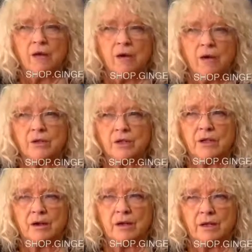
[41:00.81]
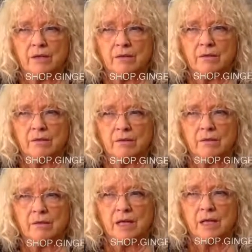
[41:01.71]
horse died.
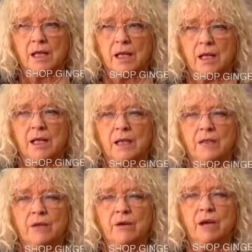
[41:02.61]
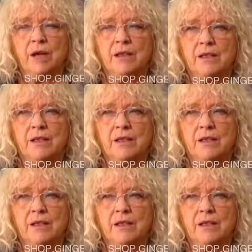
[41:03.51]
And so he had to